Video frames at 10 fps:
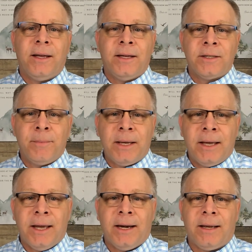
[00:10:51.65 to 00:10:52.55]
is a
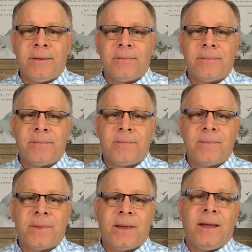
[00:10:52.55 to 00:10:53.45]
beginning.
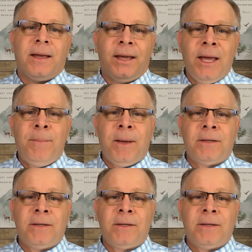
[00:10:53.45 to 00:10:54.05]
Keeping